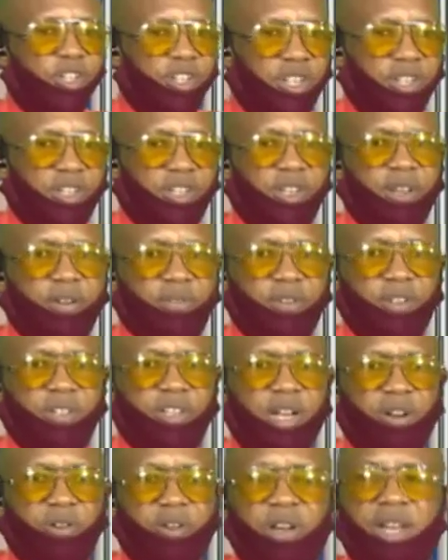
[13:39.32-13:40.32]
a
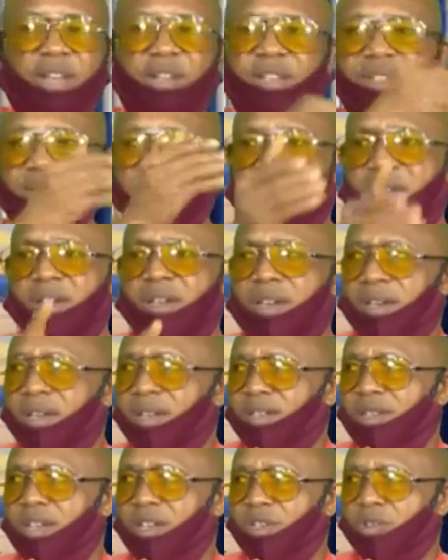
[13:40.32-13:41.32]
service. Another
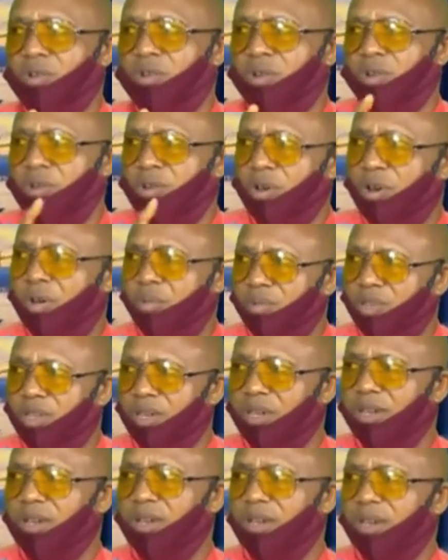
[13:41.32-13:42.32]
section comes
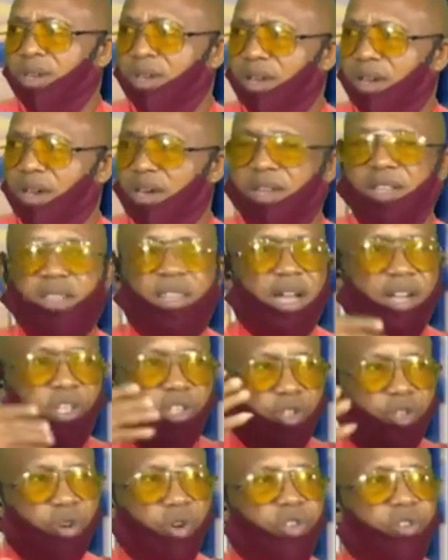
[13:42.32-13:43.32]
in. And it has
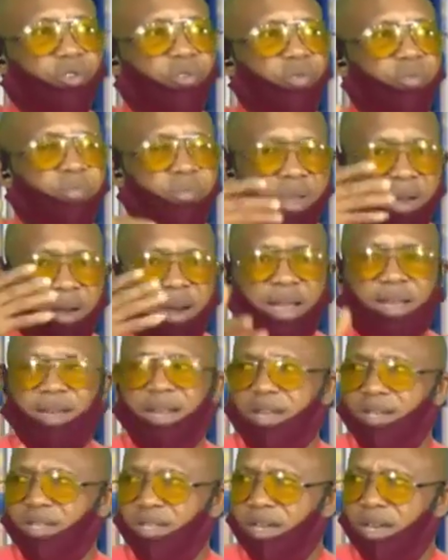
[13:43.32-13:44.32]
just been like
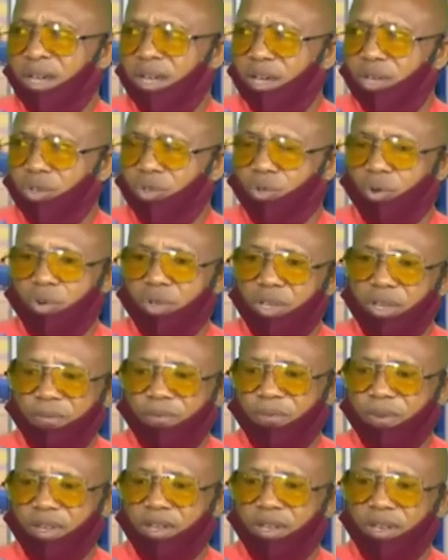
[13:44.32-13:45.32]
that. Okay. So
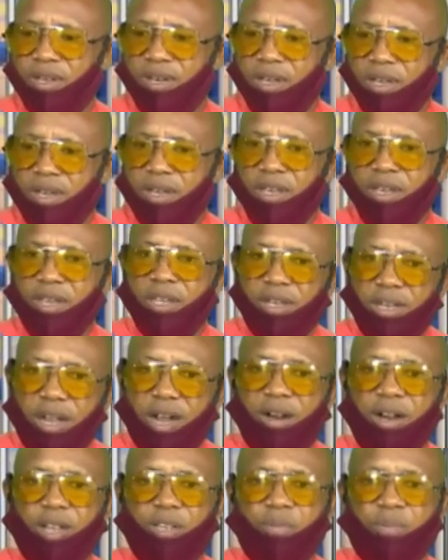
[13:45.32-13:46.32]
if in
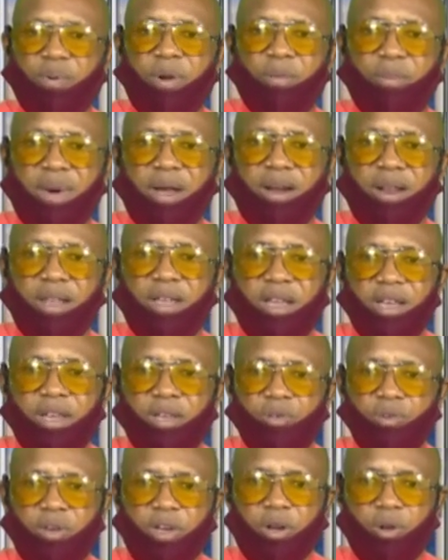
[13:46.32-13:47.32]
indirect primary,
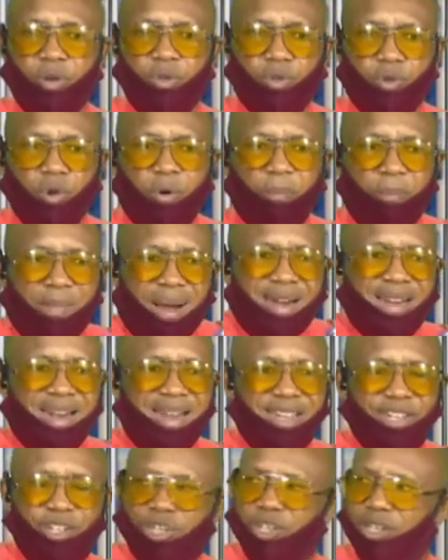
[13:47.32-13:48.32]
you can also
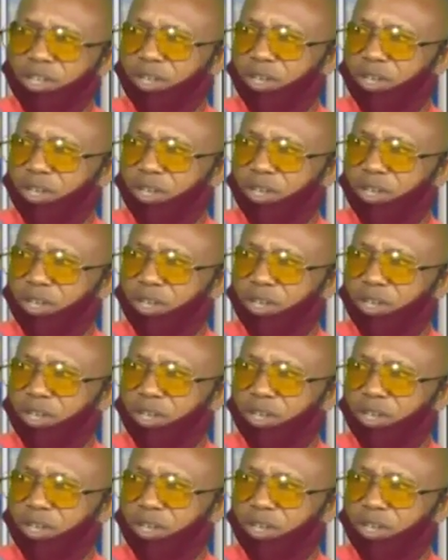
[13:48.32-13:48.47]
manage